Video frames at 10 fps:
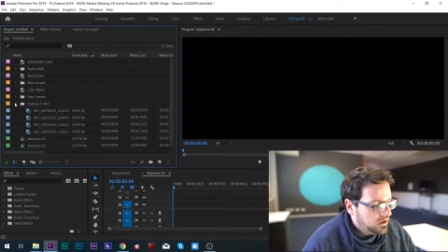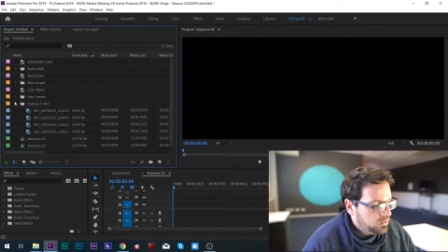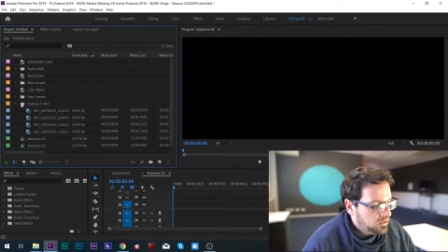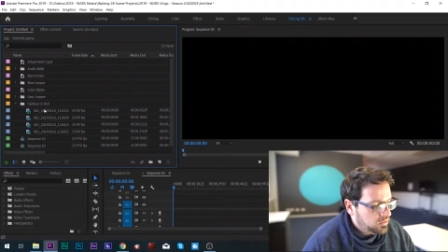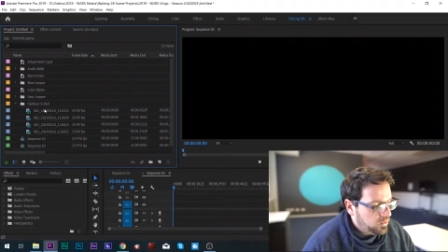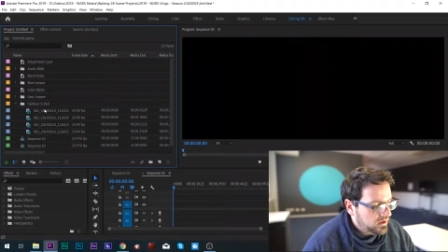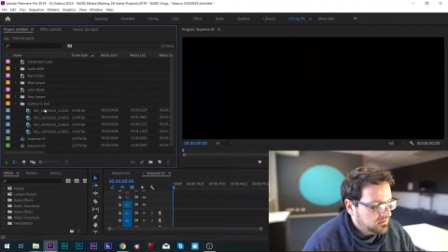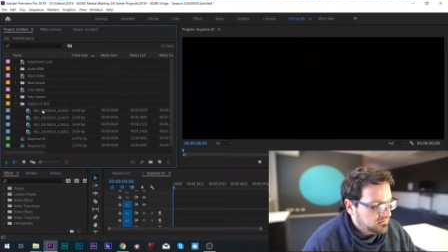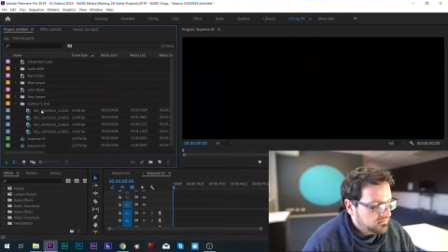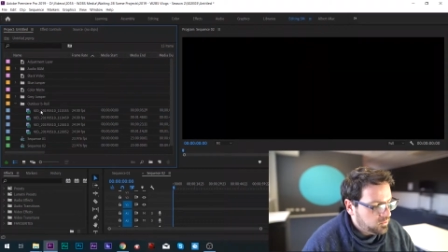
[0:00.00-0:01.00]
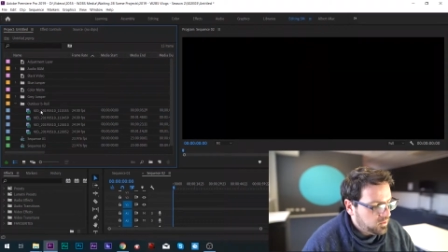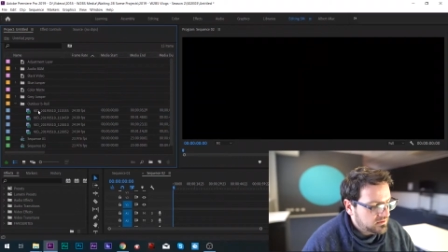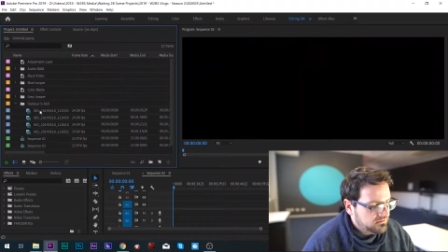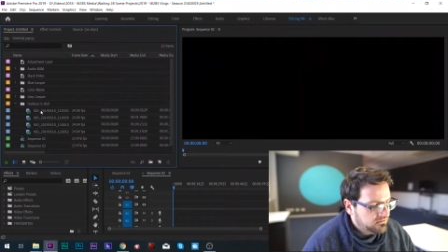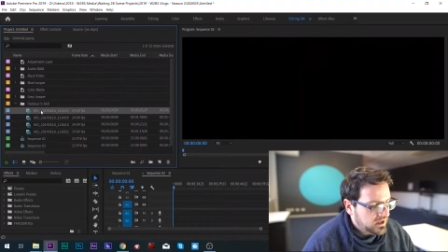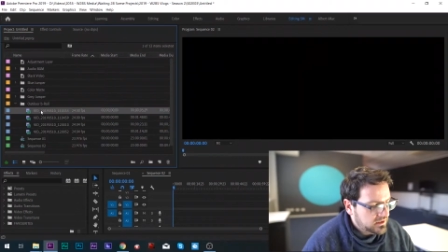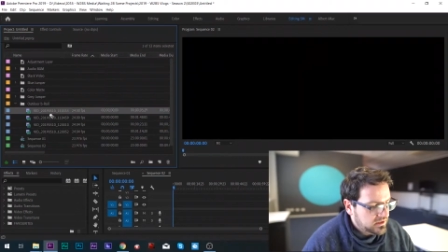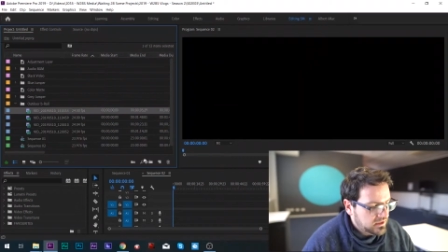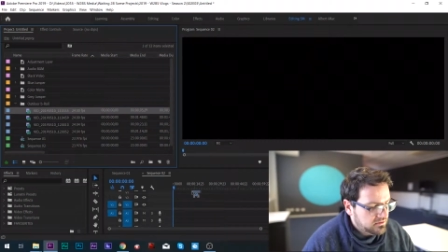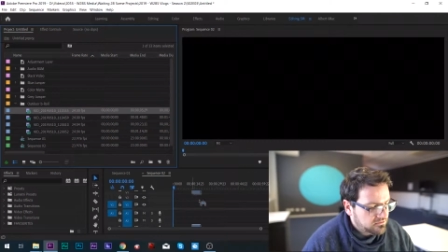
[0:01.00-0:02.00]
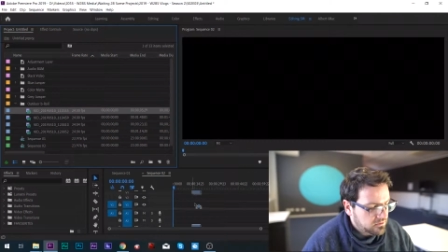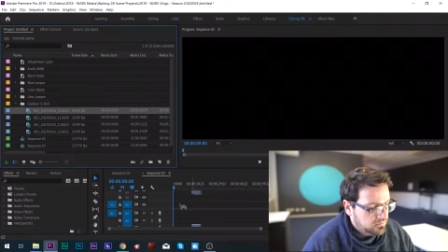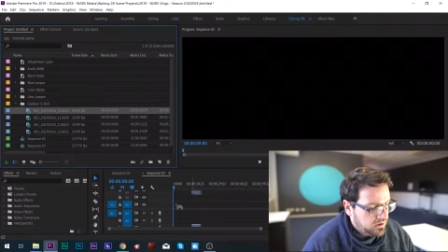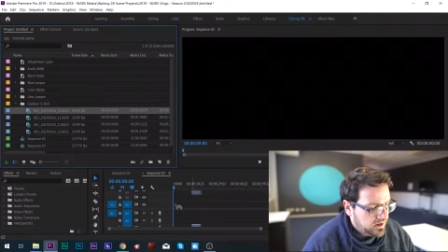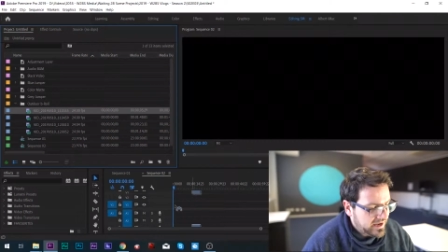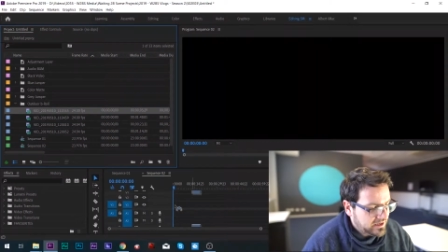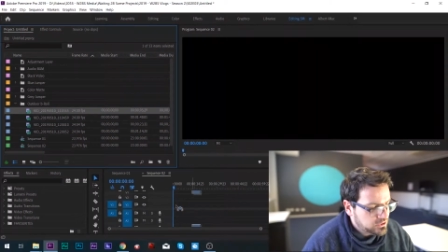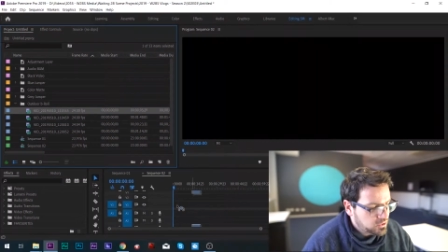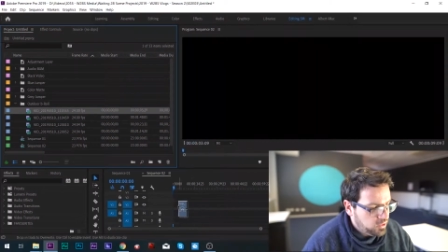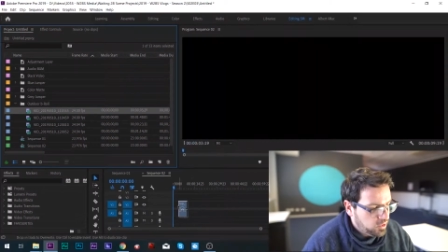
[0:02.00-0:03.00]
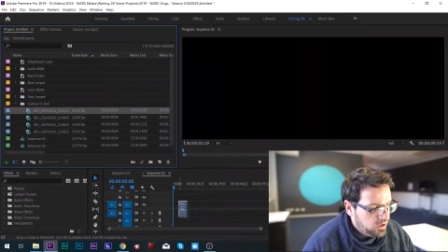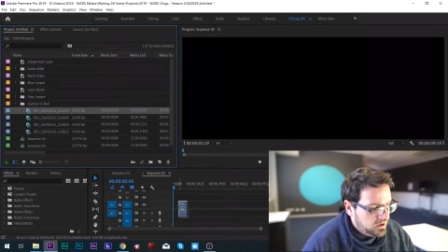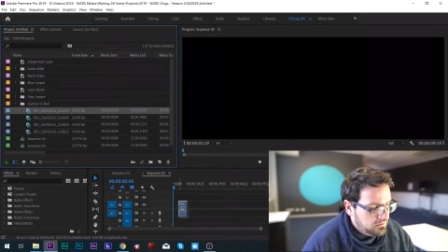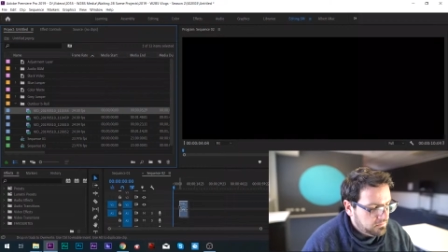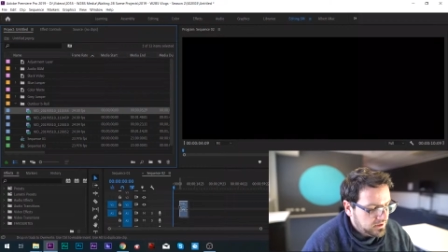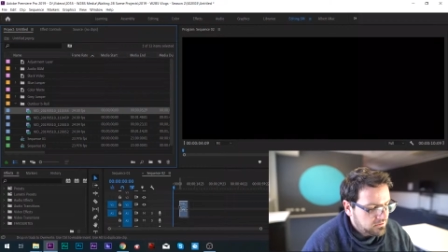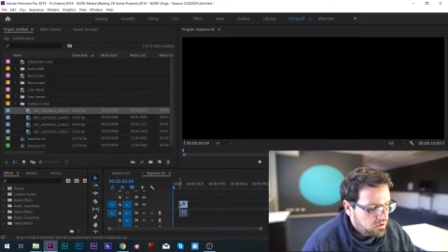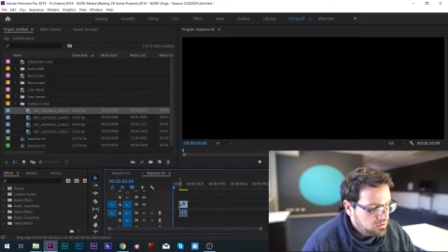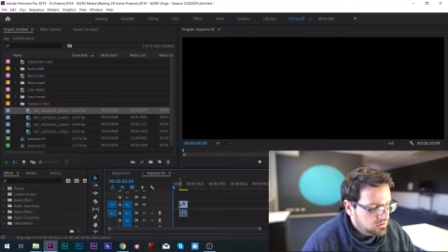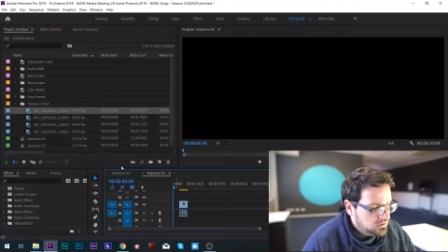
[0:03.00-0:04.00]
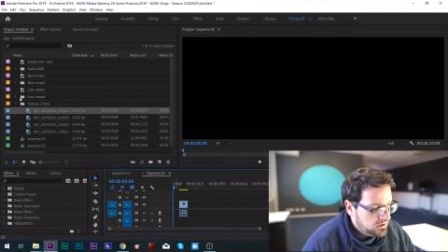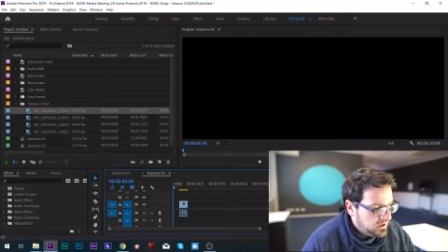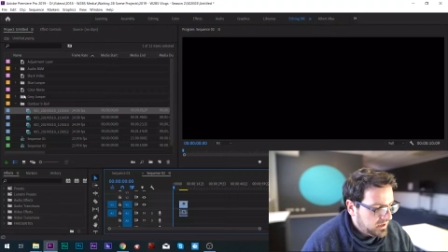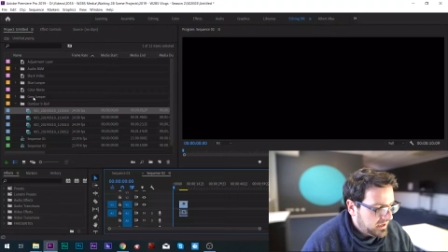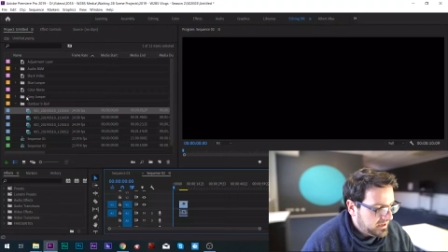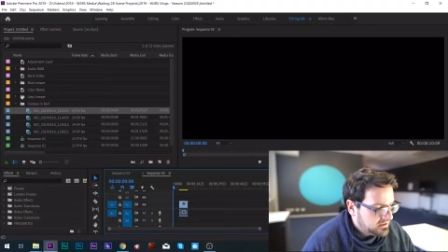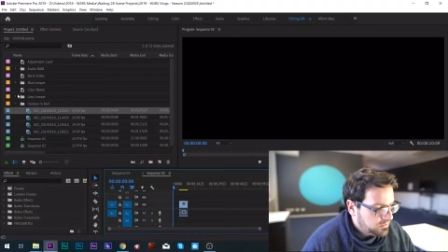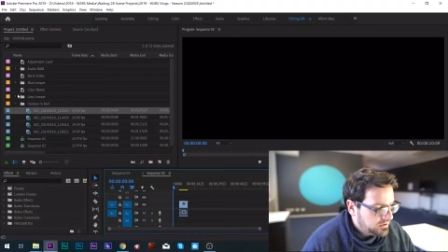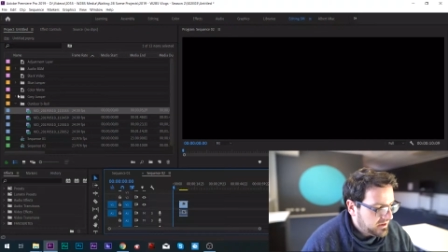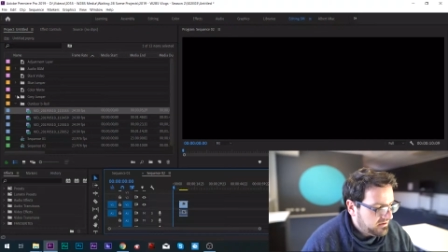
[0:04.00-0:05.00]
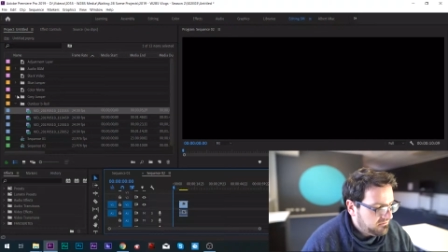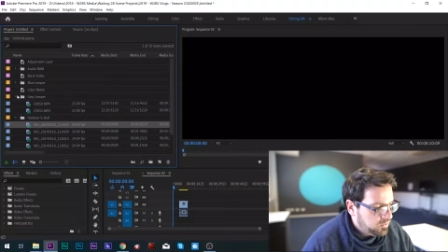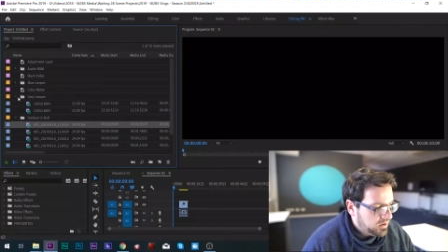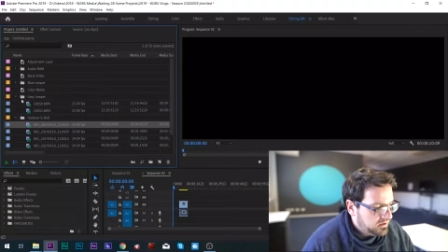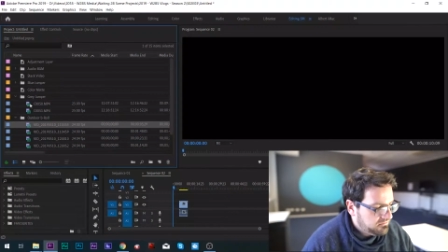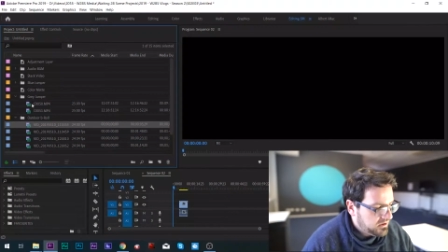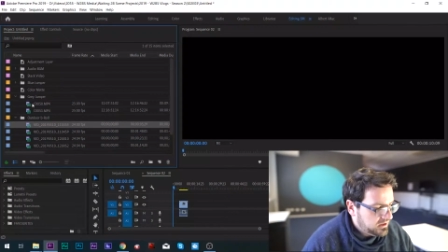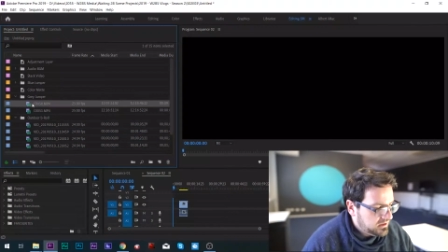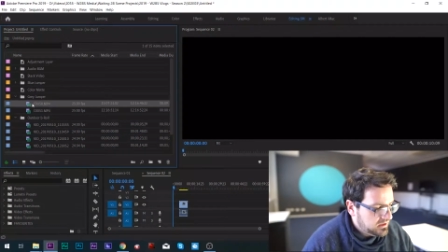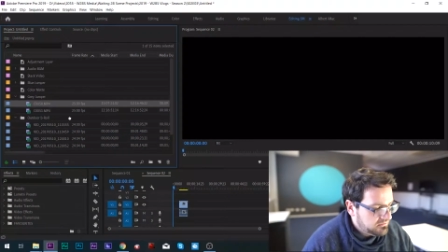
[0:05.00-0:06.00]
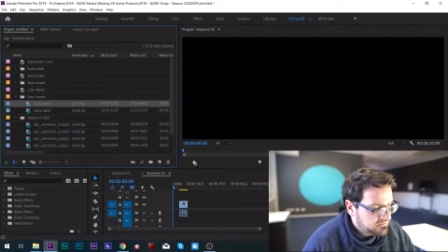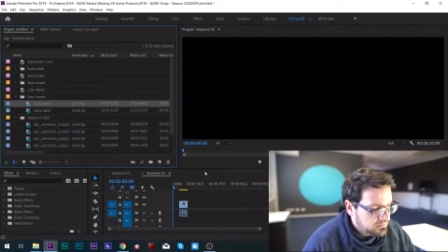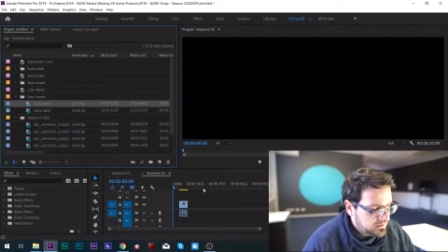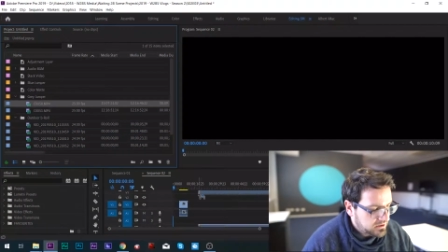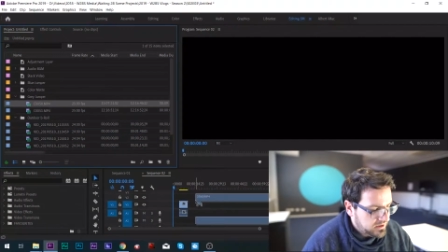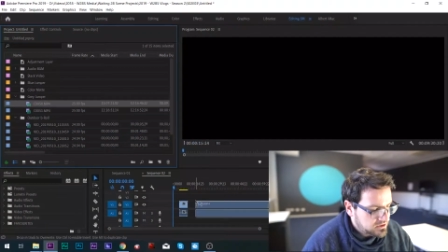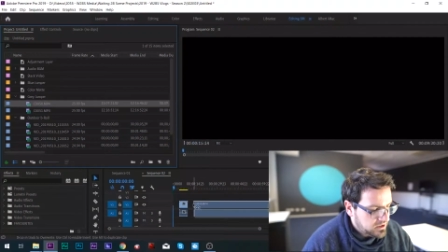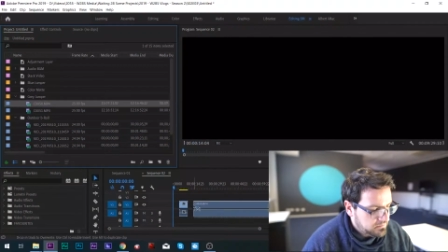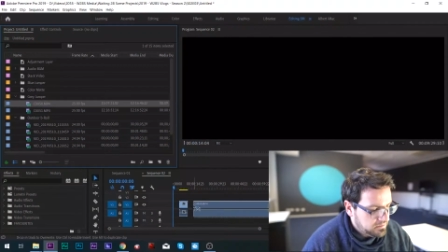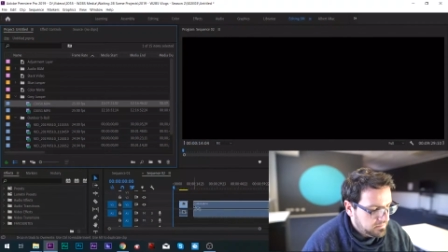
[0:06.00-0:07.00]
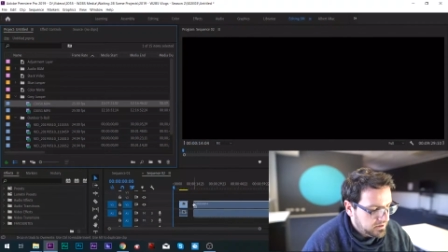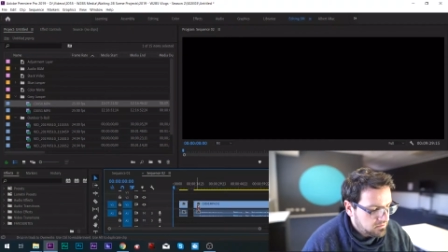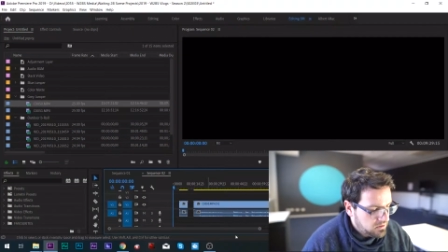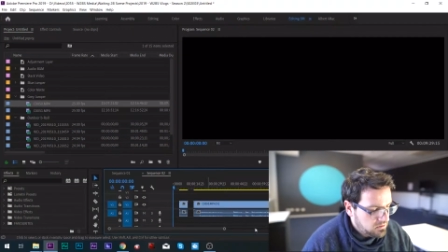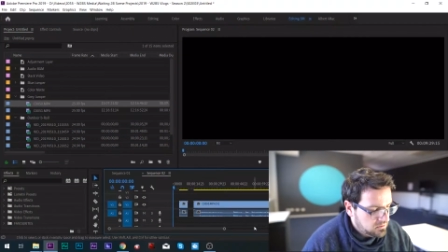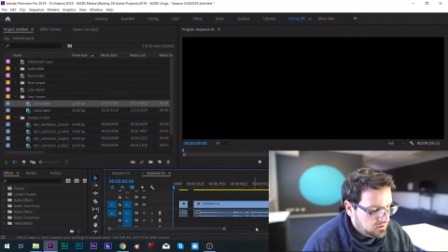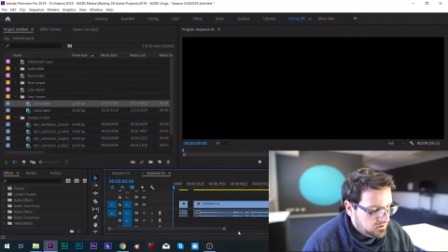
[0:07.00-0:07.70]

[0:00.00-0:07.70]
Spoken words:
I want one file here from my outdoor B-roll, and I want to have one file here from my gray jumper B-roll,